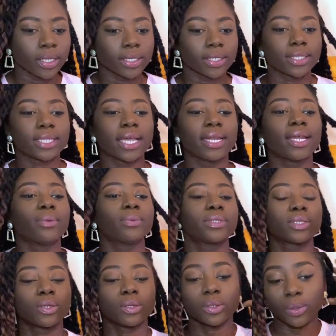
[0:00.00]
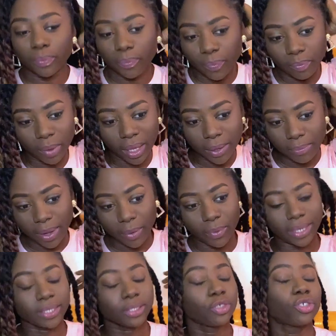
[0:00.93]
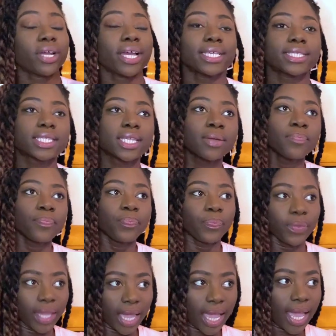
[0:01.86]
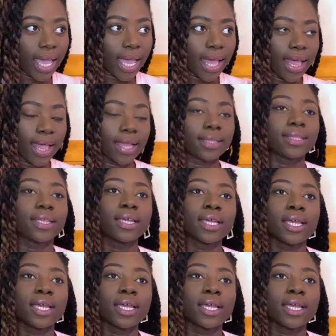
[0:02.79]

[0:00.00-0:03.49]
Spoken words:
said I was gonna make my wedding dress, and